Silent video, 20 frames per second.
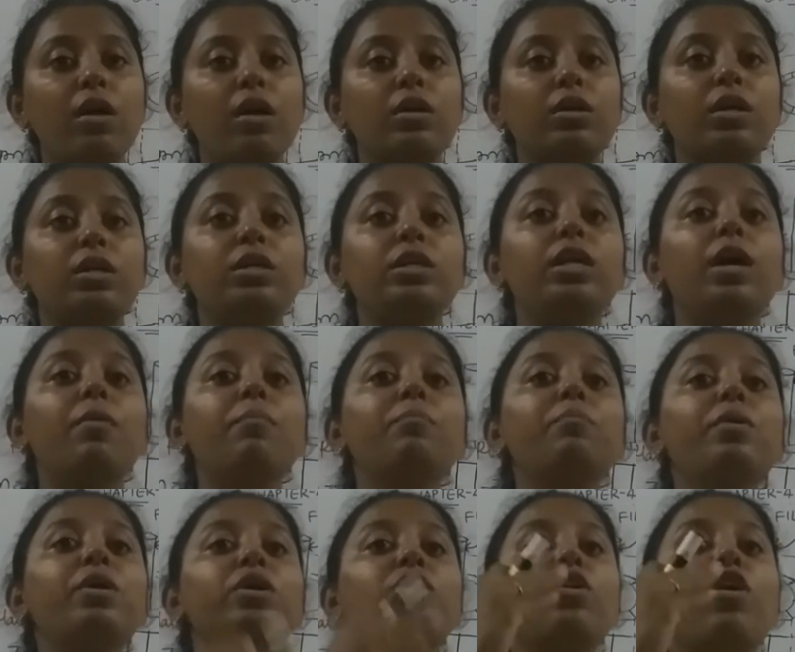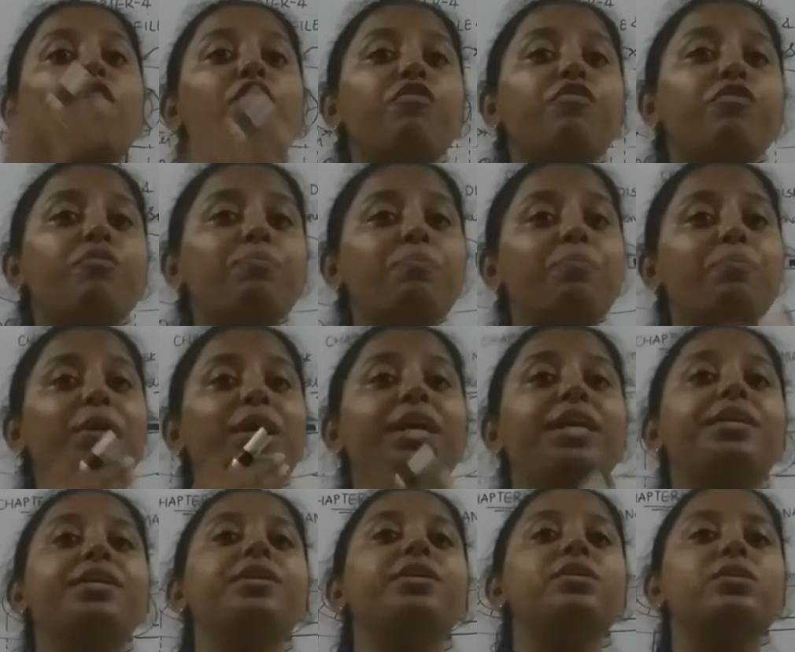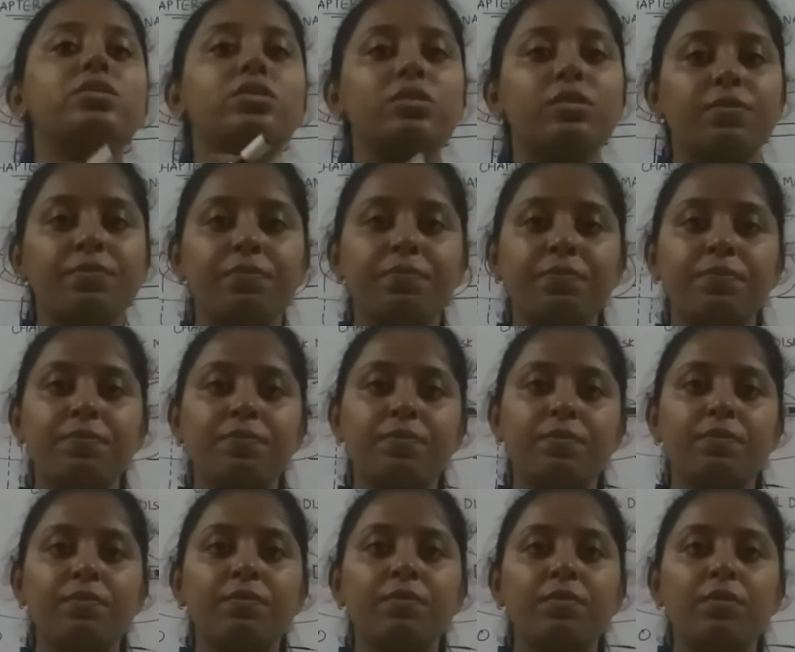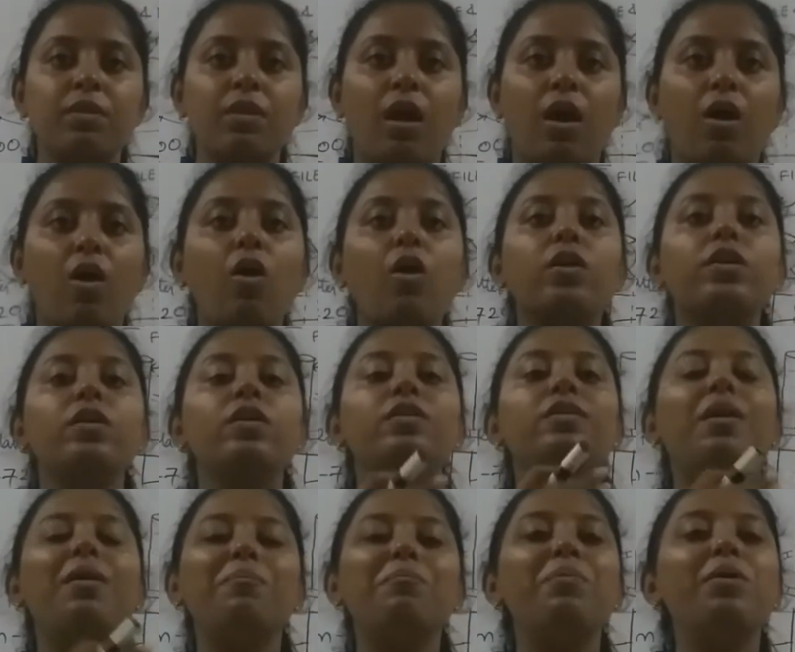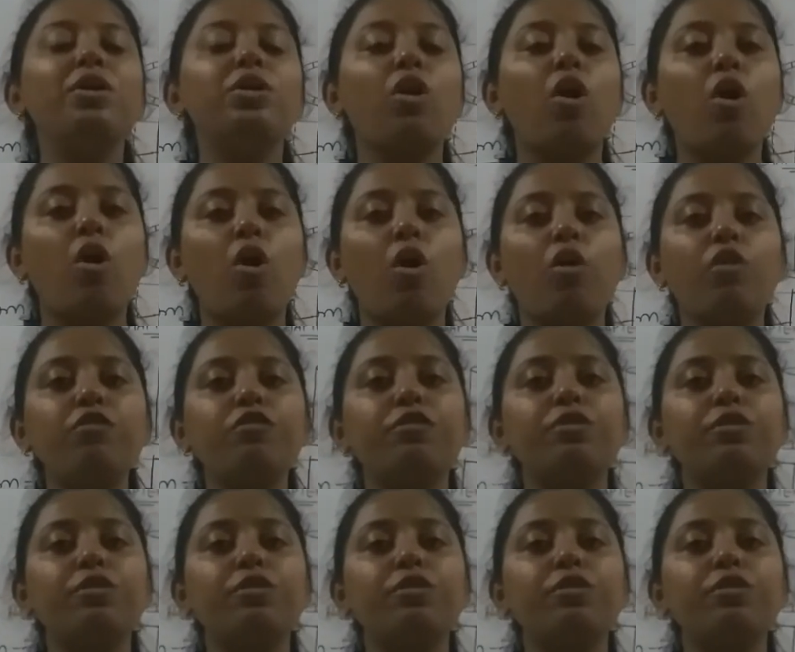a number of platters or a number of,